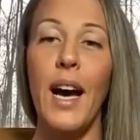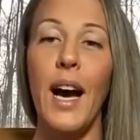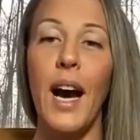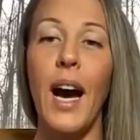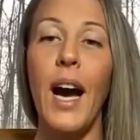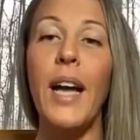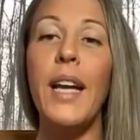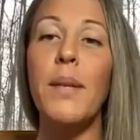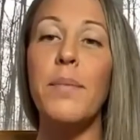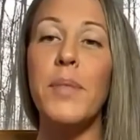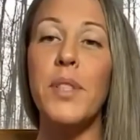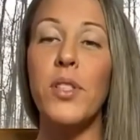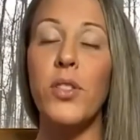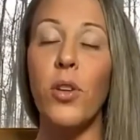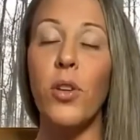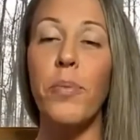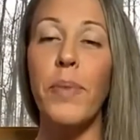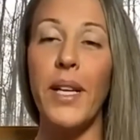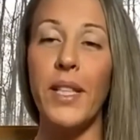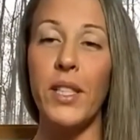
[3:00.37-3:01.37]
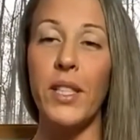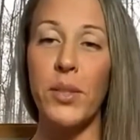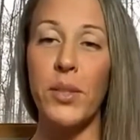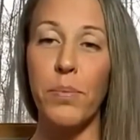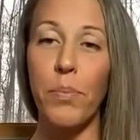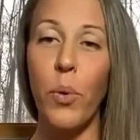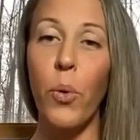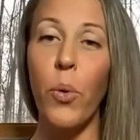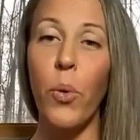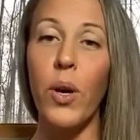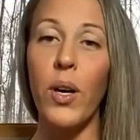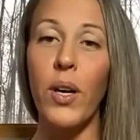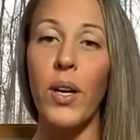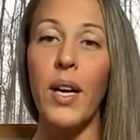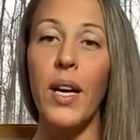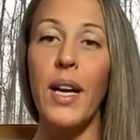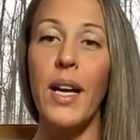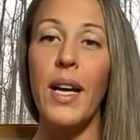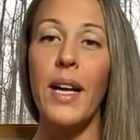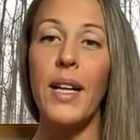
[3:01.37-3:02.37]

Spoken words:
I am so much more